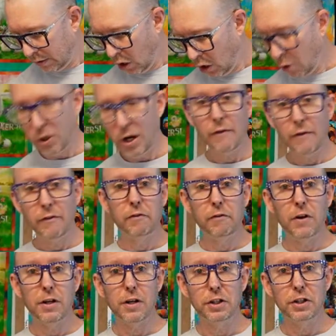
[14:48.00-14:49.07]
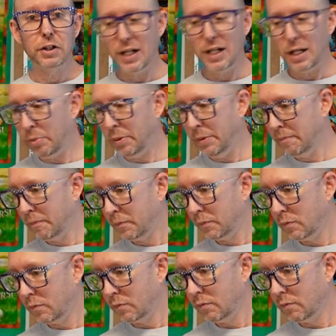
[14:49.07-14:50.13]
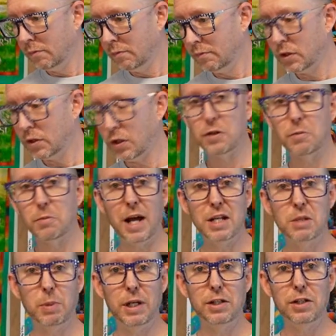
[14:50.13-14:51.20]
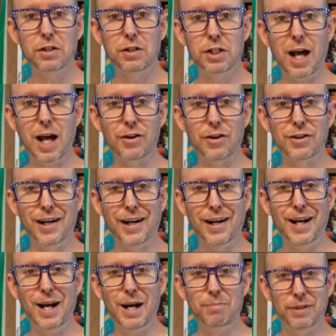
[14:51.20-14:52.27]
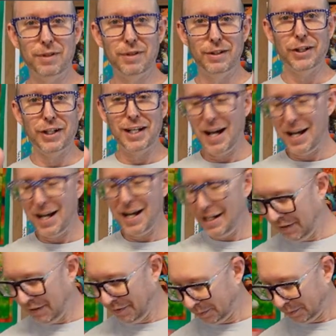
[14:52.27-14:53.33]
Hope you're having fun on your trip. Saw some nice pictures. You got all done up, looking nice.